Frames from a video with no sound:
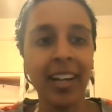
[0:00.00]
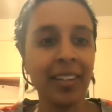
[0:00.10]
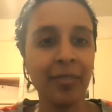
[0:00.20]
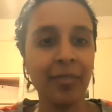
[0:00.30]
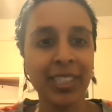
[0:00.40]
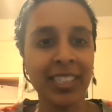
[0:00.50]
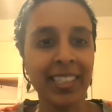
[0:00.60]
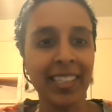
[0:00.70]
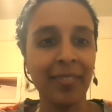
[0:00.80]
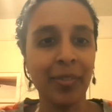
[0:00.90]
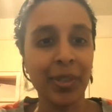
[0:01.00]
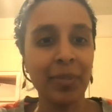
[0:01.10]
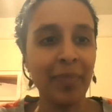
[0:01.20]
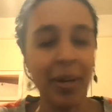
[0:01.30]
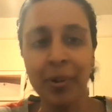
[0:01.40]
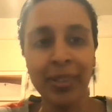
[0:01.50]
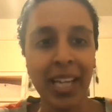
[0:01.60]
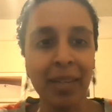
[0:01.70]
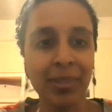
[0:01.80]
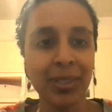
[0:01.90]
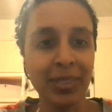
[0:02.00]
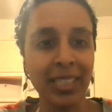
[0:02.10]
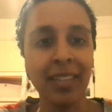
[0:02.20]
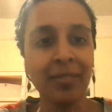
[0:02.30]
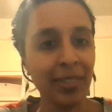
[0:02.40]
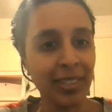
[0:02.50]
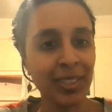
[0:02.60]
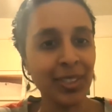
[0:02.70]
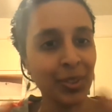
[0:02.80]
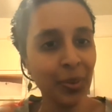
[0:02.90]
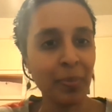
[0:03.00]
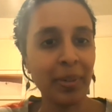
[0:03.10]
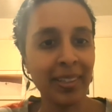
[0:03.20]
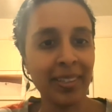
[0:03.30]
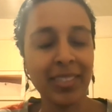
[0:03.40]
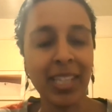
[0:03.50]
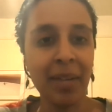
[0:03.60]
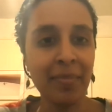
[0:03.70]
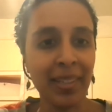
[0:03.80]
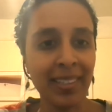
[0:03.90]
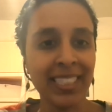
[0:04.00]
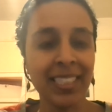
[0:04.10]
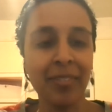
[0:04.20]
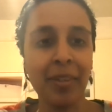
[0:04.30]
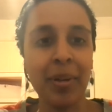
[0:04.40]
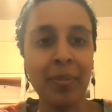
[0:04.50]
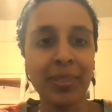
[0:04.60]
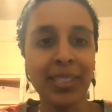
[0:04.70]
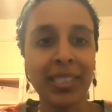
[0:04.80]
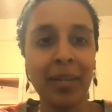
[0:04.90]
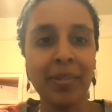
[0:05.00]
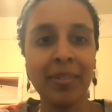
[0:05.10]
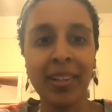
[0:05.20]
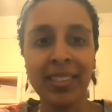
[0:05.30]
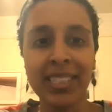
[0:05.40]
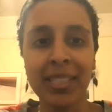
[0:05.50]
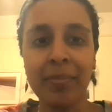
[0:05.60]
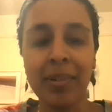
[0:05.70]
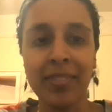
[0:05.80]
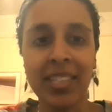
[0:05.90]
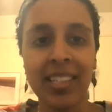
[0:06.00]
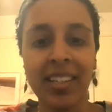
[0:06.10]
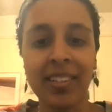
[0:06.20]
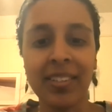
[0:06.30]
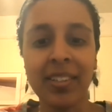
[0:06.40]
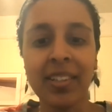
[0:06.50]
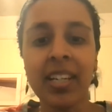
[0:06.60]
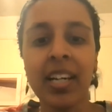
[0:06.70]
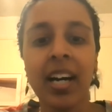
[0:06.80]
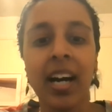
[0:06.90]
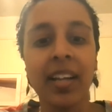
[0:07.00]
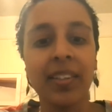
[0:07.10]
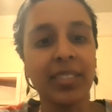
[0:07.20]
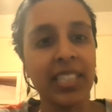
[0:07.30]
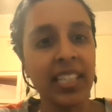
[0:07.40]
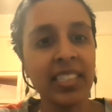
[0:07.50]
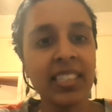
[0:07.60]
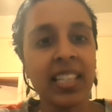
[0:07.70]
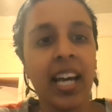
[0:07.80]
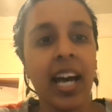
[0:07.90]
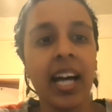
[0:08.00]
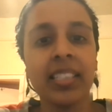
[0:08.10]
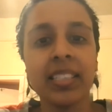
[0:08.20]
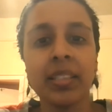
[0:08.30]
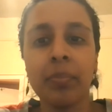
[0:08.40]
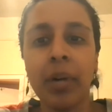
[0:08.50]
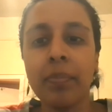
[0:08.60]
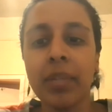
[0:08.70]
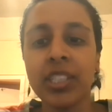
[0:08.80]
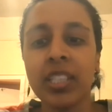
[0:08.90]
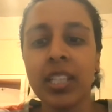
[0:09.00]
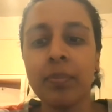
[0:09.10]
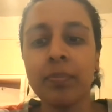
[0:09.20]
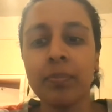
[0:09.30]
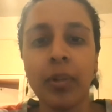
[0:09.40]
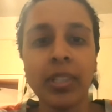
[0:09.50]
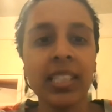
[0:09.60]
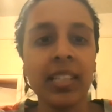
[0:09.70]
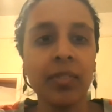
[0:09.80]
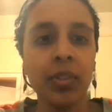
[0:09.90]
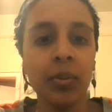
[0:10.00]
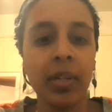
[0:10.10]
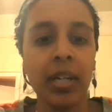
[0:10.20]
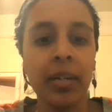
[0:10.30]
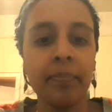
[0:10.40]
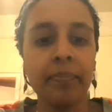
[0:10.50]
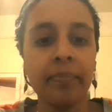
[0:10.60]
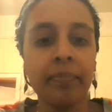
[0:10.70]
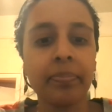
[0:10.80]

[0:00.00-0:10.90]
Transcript: I unfortunately have only am only able to attend for this short period of time, but I'll see if I'm able to come in on some of the other other days as Bob mentioned, I want to give you um,